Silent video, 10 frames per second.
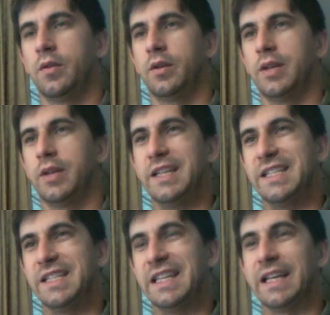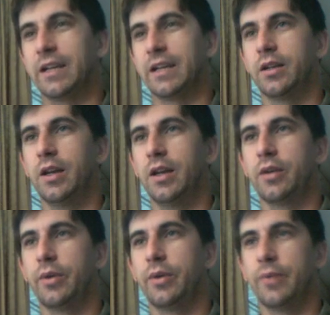easy link, not
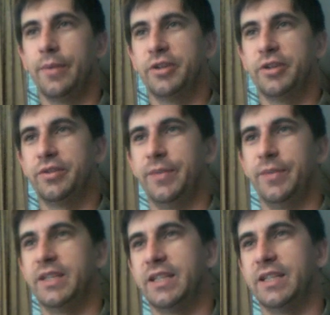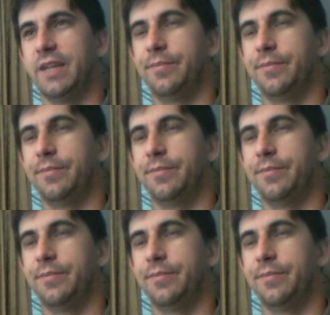quite what I meant to type.